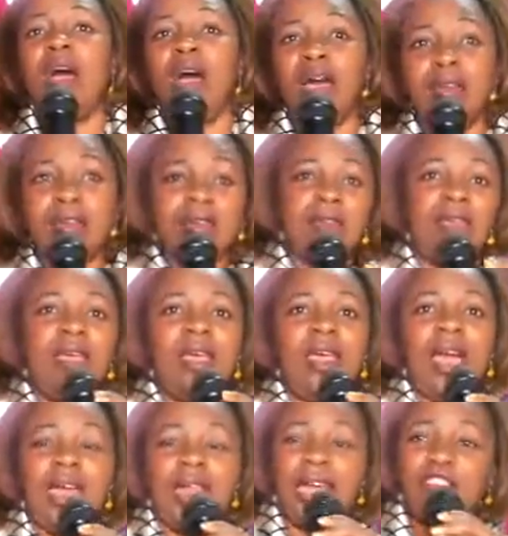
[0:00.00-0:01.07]
God.
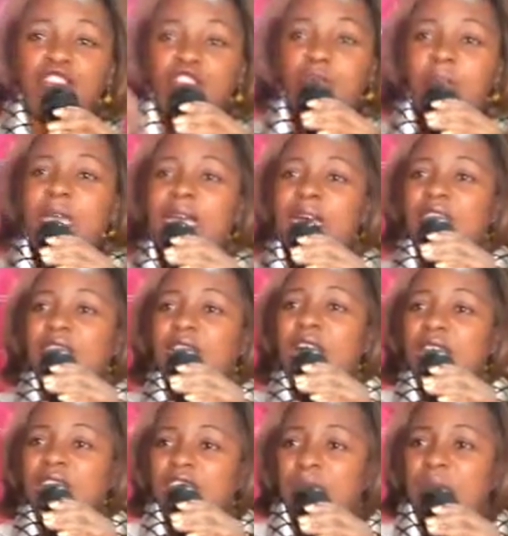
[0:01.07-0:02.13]
And I speak as
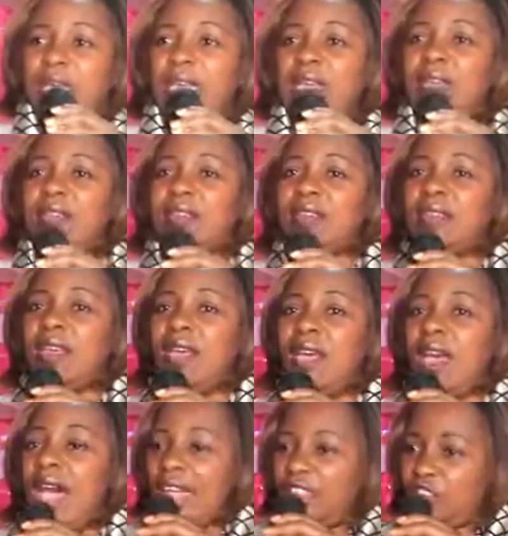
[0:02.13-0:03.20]
God speaks.
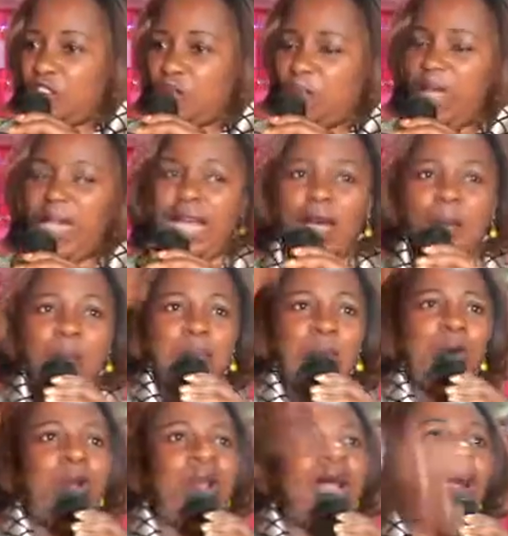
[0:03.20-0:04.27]
I speak and
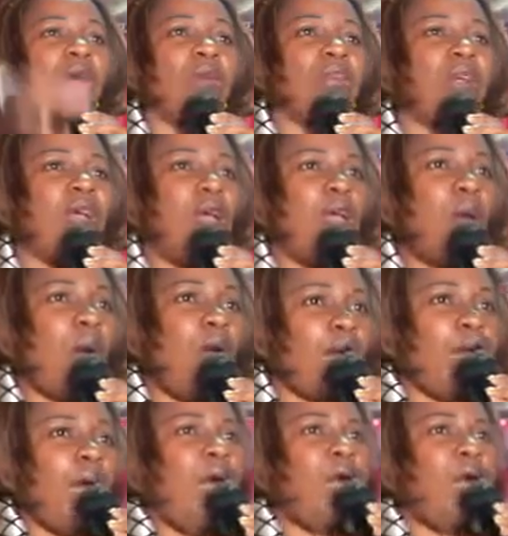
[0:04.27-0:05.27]
pour out what